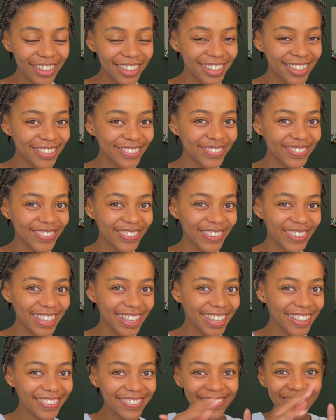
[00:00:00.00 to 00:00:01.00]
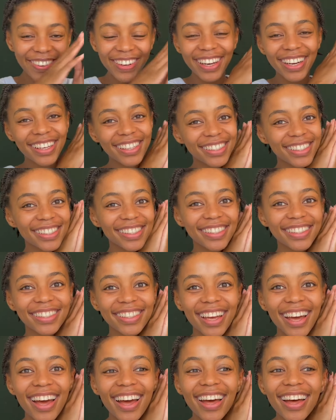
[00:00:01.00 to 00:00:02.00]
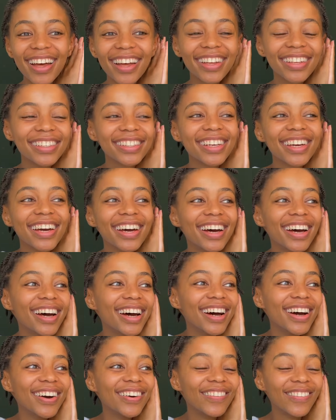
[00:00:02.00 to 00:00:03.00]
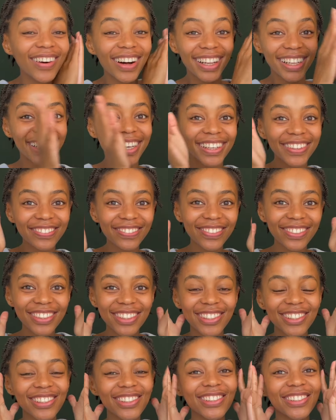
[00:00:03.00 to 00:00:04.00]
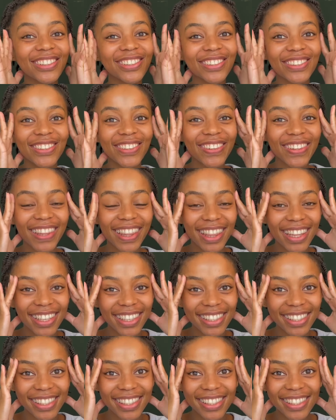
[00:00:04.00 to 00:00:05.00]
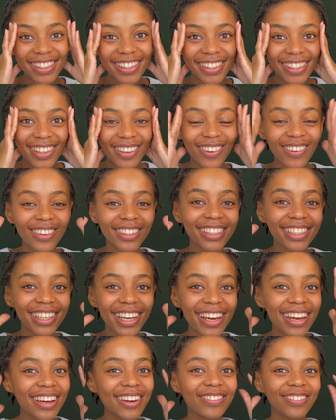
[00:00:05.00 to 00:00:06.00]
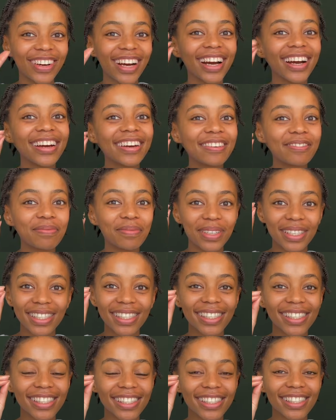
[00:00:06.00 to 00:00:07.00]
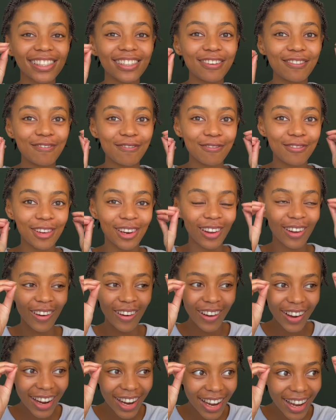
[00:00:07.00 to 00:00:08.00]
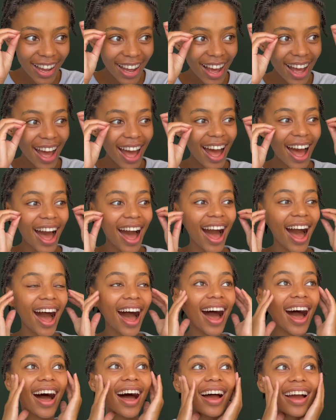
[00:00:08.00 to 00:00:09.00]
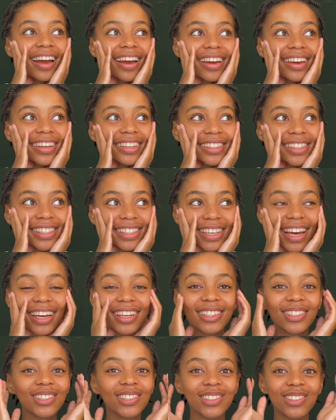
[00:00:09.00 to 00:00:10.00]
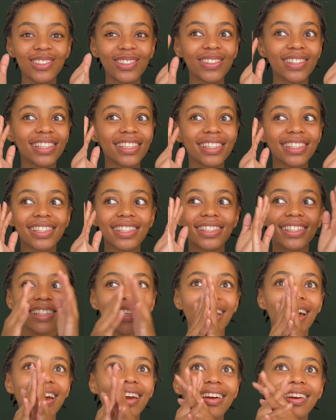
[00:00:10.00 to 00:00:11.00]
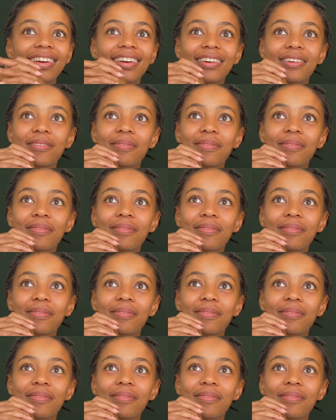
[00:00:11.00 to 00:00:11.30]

Good morning, friends, and welcome to this launching my business vlog. I decided to do this like